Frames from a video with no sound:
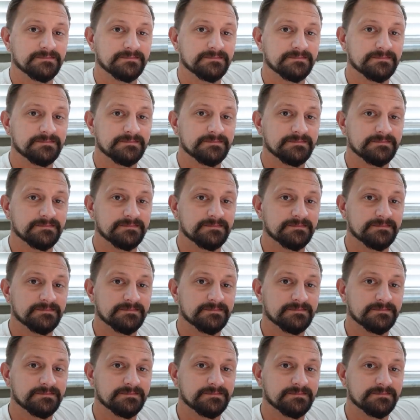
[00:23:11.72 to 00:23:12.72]

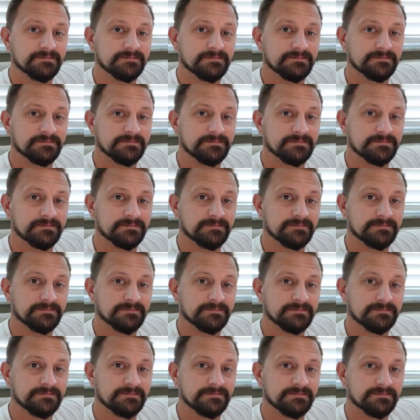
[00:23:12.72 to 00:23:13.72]

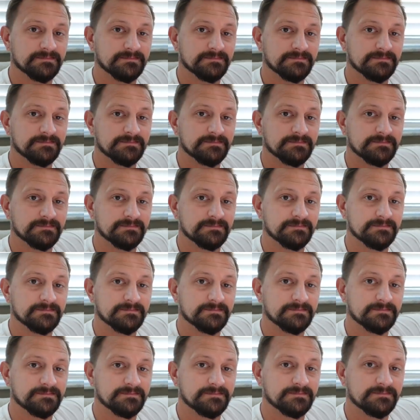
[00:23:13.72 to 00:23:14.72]

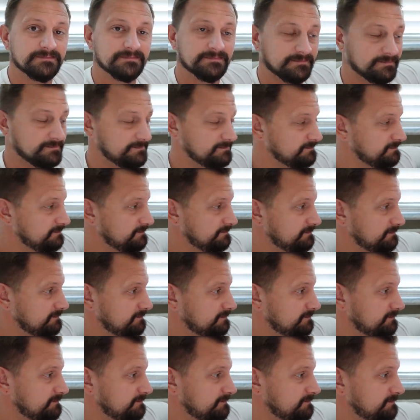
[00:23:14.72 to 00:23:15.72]

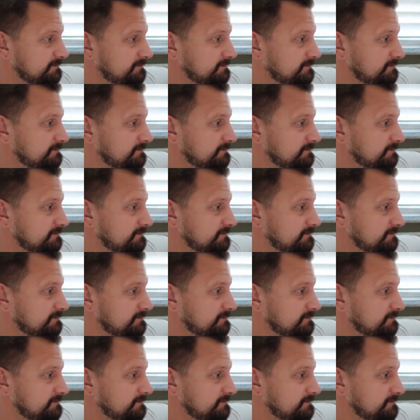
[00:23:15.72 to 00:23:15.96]
This person isn't speaking.